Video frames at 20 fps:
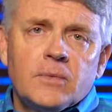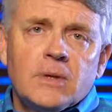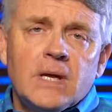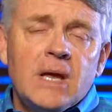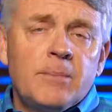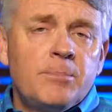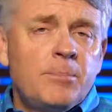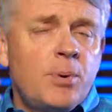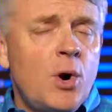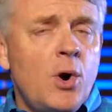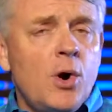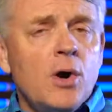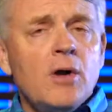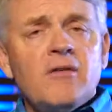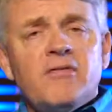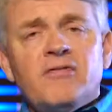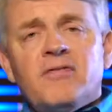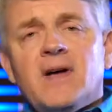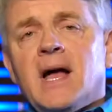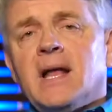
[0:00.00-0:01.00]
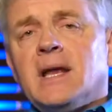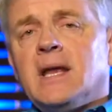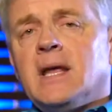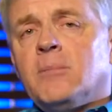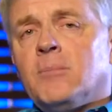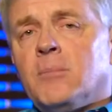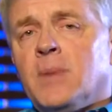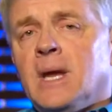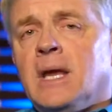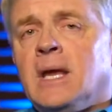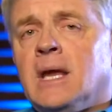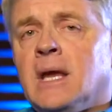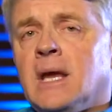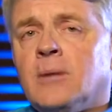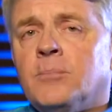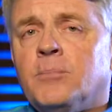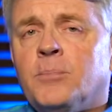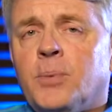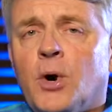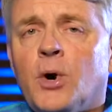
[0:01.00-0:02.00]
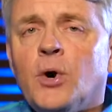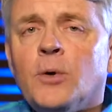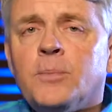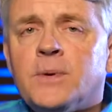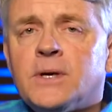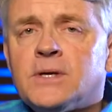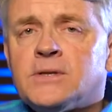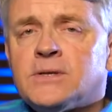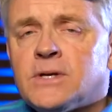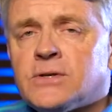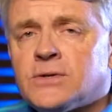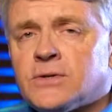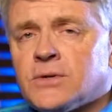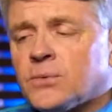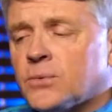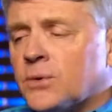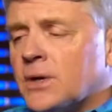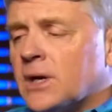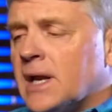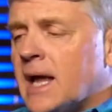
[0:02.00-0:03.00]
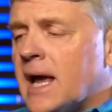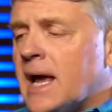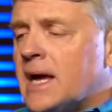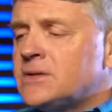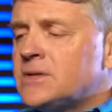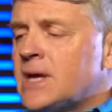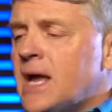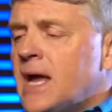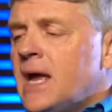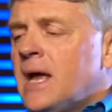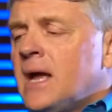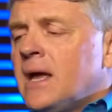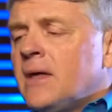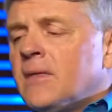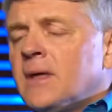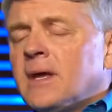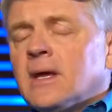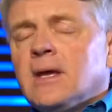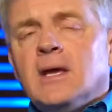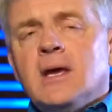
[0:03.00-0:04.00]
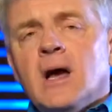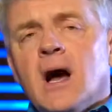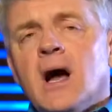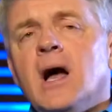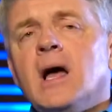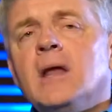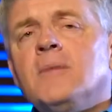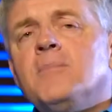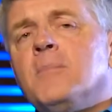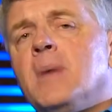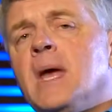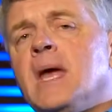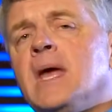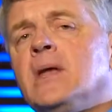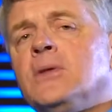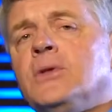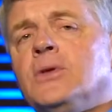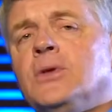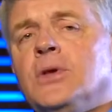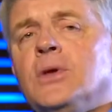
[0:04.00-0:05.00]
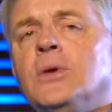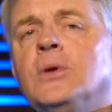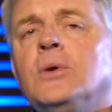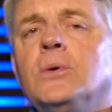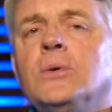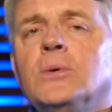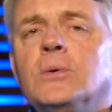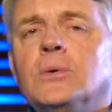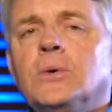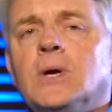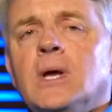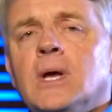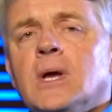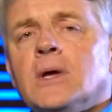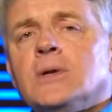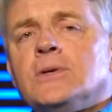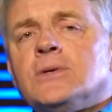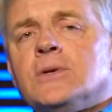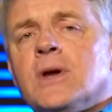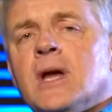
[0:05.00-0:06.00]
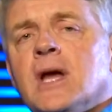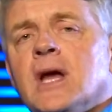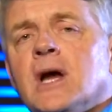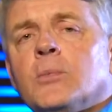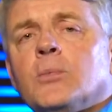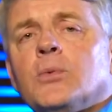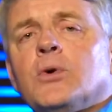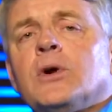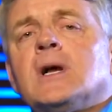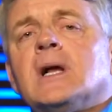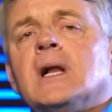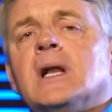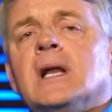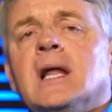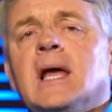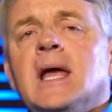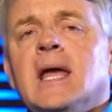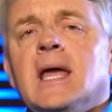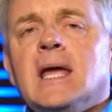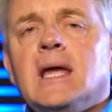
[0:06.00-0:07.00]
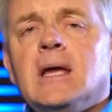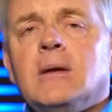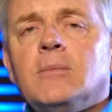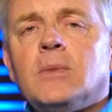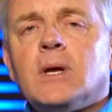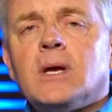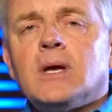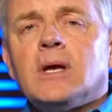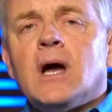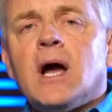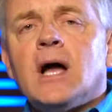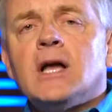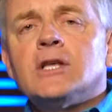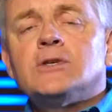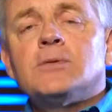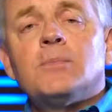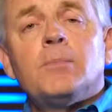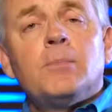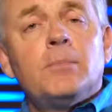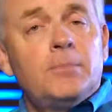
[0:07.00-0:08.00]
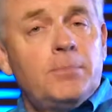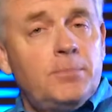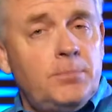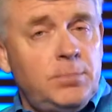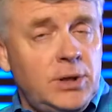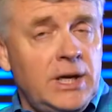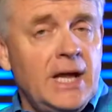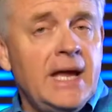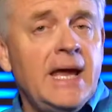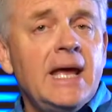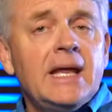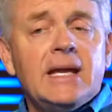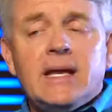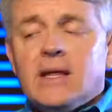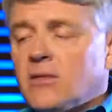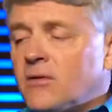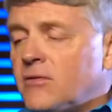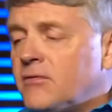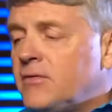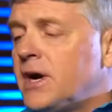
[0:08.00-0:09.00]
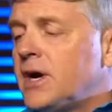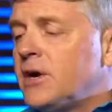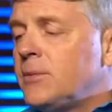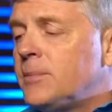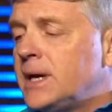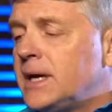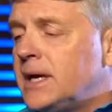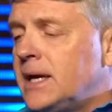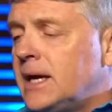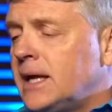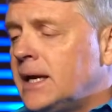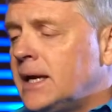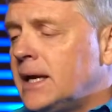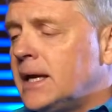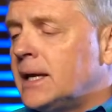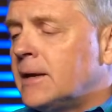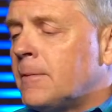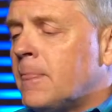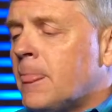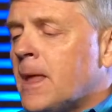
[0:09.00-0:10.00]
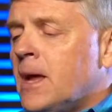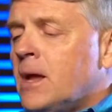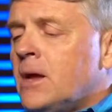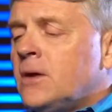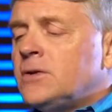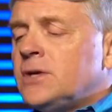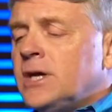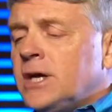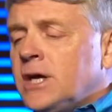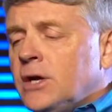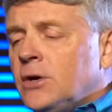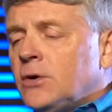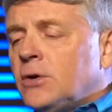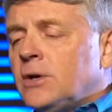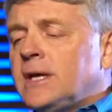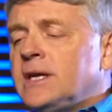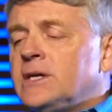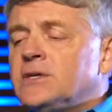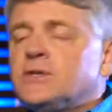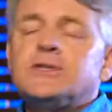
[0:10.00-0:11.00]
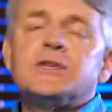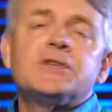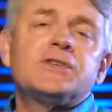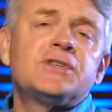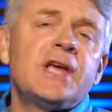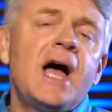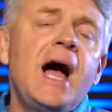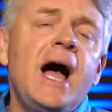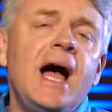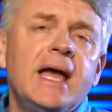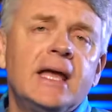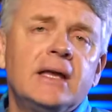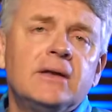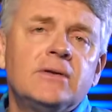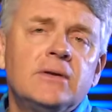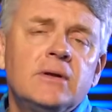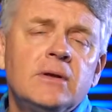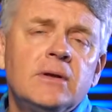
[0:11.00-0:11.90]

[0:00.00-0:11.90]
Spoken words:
And part of finding meaning and purpose is to realize that God made you to help reclaim God's plan in the very beginning to heal His design